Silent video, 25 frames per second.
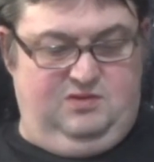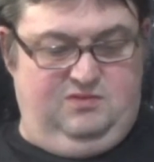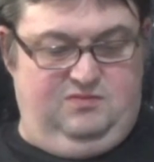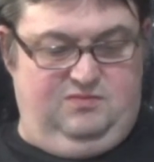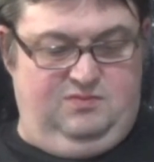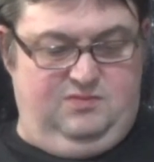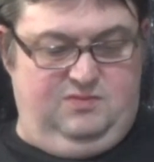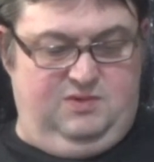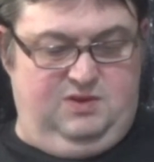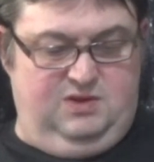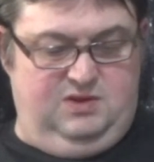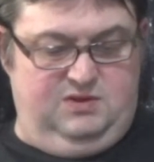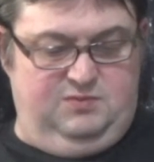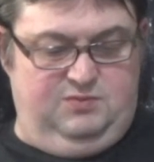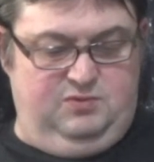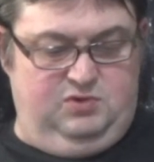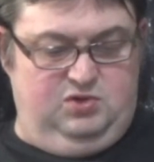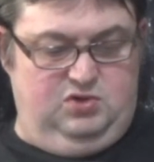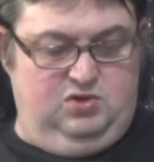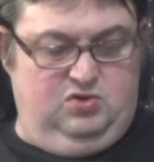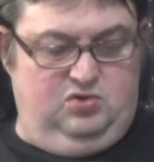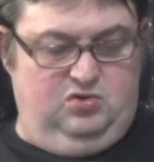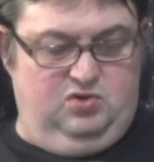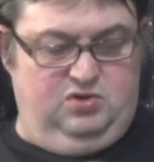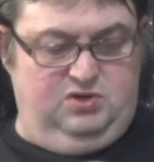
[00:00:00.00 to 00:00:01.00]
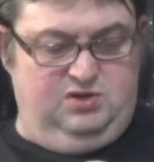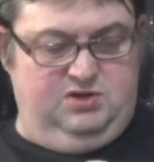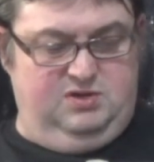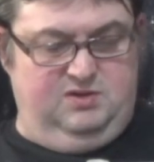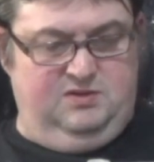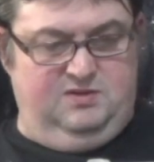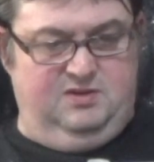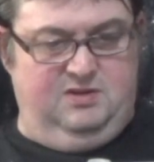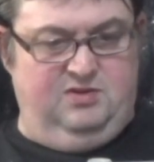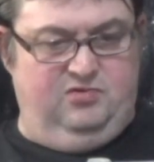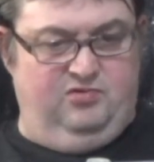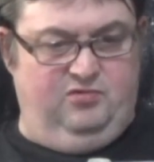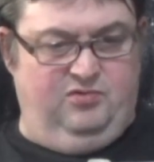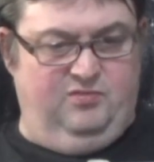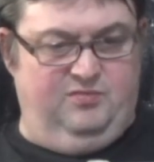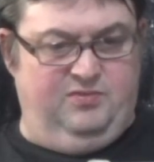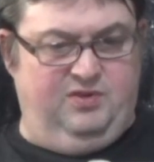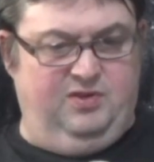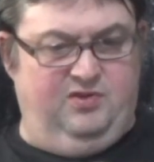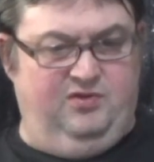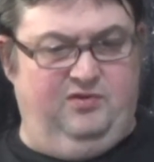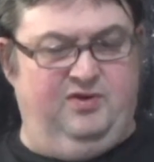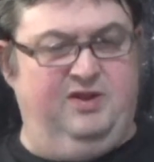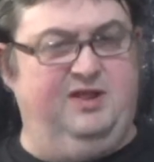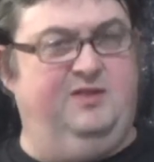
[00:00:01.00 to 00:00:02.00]
miles per charge.
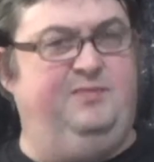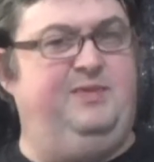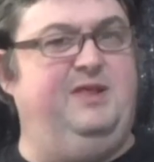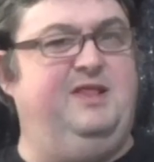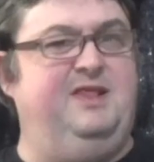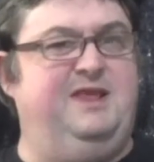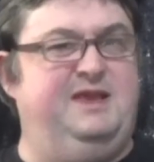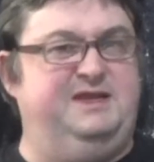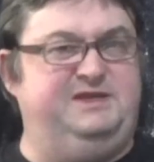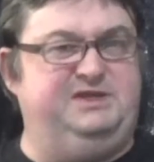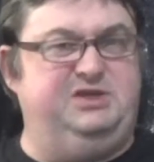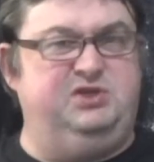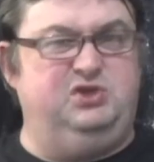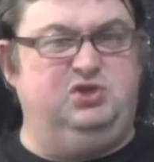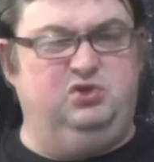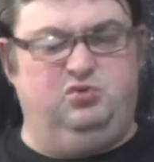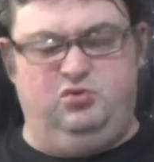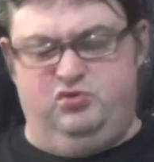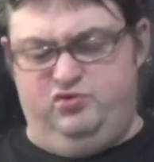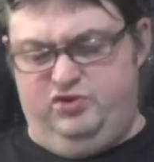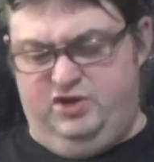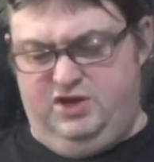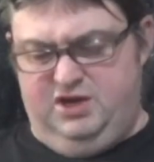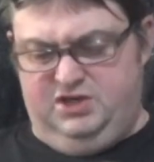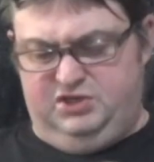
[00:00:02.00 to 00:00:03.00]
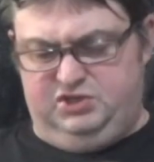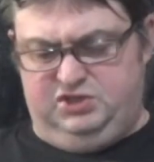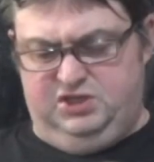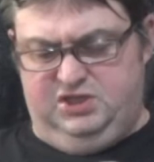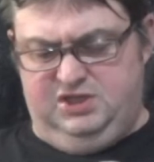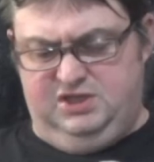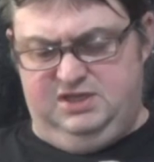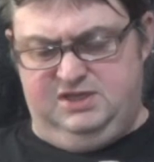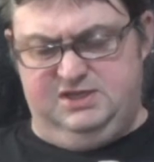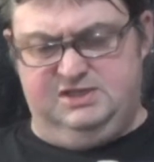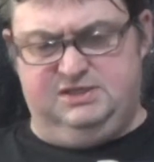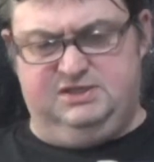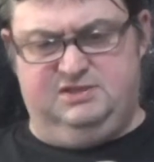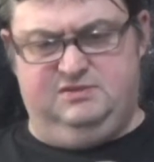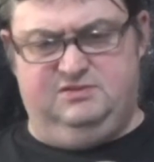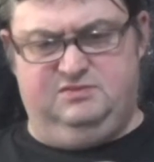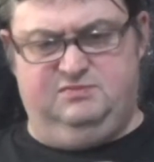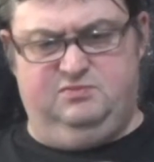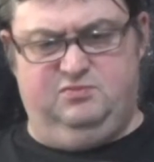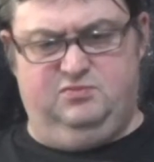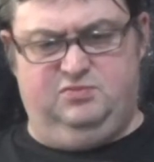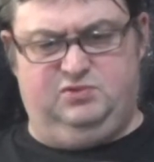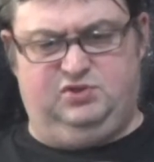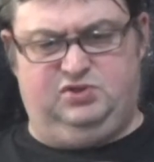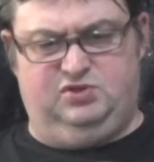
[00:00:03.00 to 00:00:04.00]
They're a little bit less than 200 actually, these.
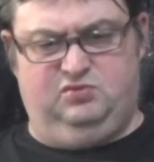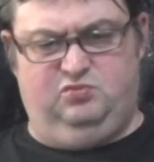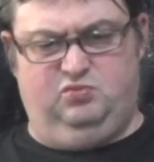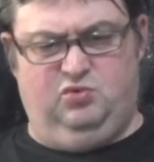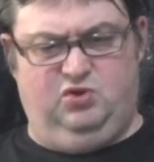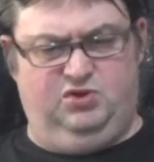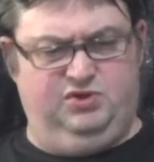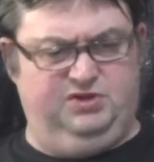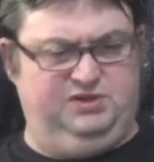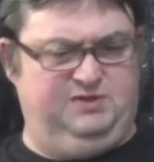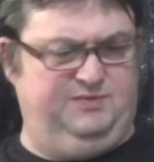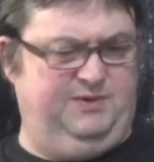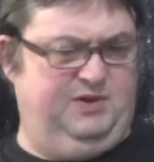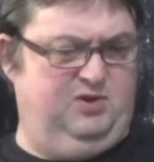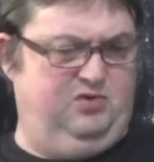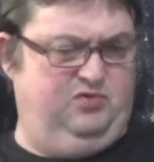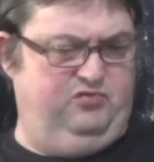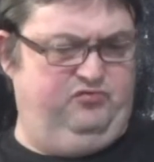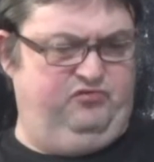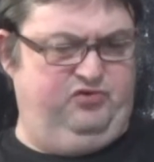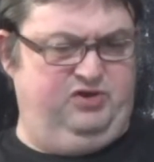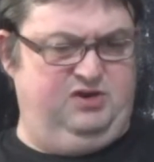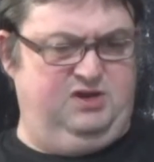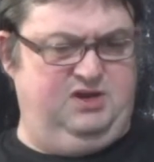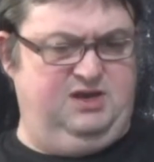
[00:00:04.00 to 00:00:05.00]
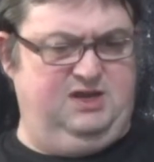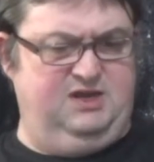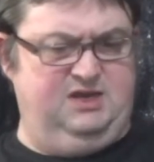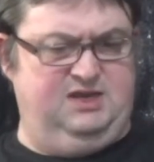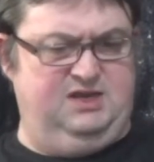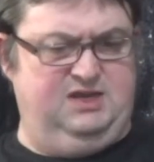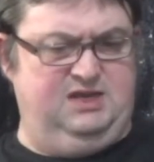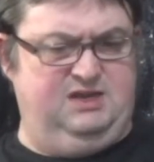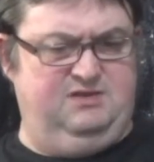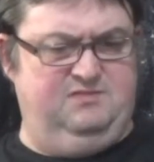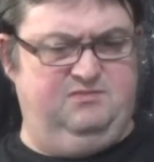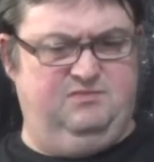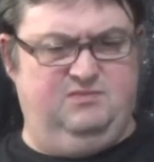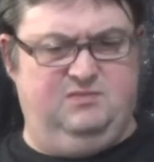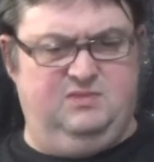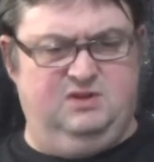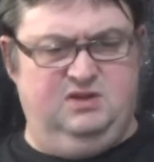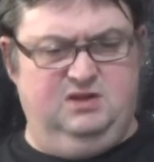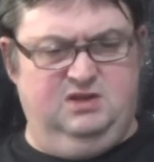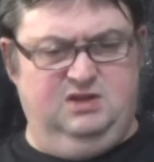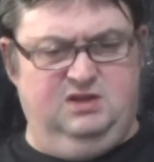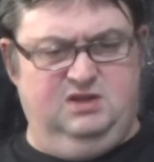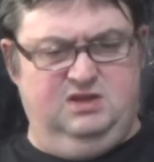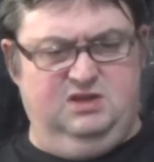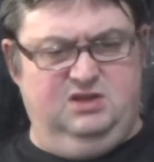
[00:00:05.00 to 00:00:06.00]
So one's about 180,
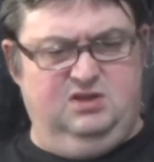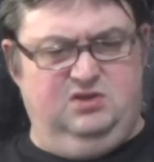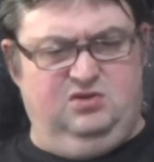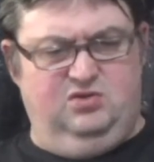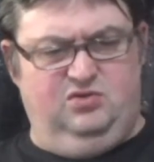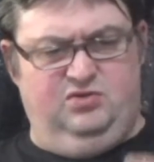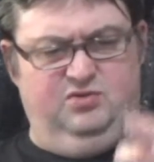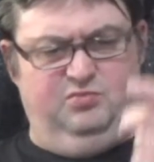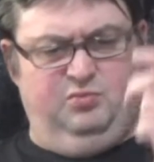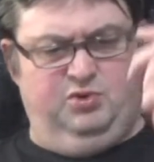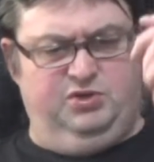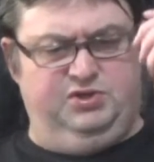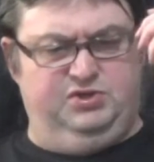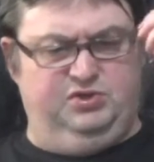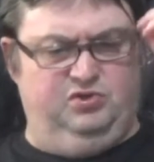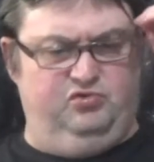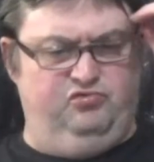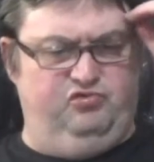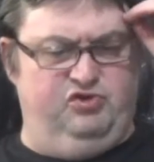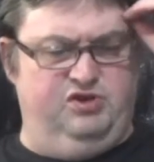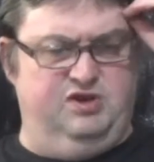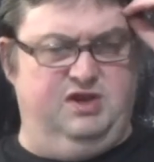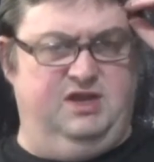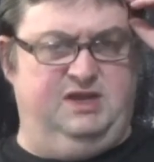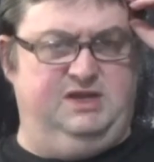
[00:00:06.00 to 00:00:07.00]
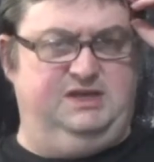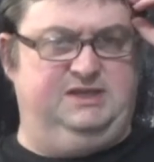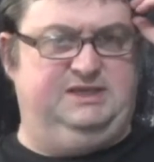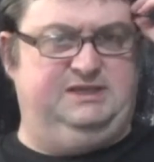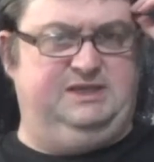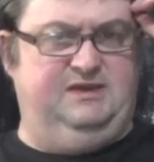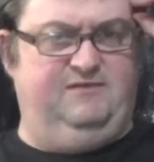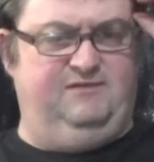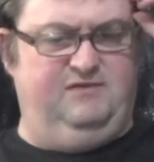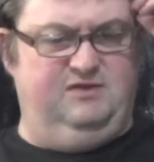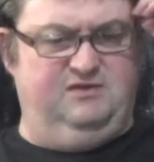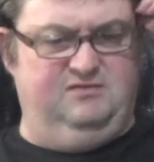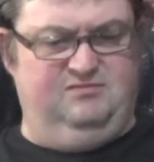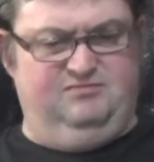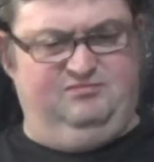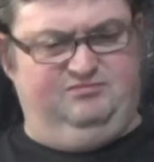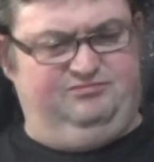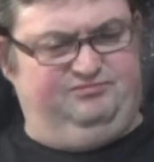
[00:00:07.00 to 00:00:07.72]
the other one's 197,